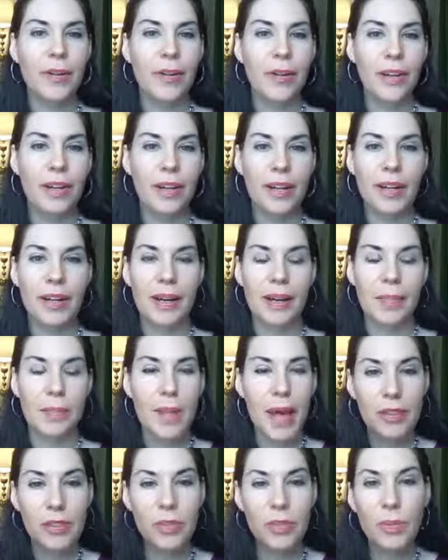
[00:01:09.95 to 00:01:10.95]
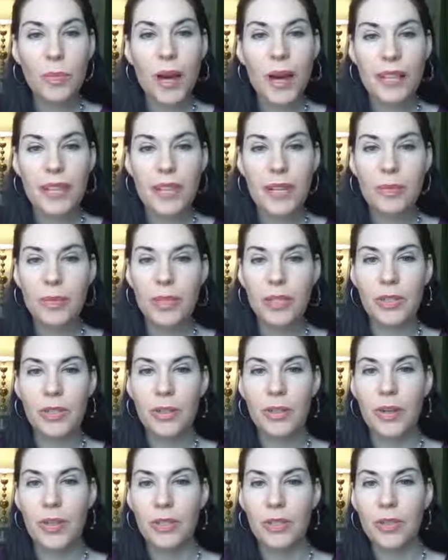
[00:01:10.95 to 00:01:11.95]
or a mastermind that we
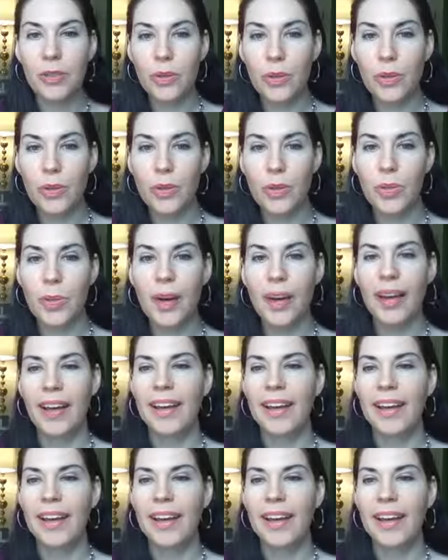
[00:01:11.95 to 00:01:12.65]
do on Zoom.